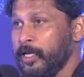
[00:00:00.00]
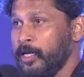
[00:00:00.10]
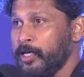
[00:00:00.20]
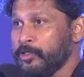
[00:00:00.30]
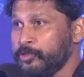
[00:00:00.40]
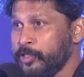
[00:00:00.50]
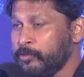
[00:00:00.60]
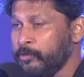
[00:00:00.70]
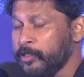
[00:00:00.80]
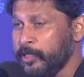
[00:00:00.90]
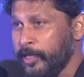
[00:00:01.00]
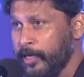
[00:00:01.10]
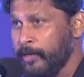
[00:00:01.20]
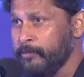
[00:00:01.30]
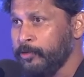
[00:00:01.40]
Shoojit, what the hell I
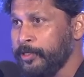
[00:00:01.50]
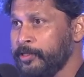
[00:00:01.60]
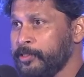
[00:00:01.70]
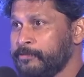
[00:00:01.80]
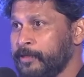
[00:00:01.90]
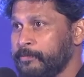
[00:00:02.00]
am doing in this film?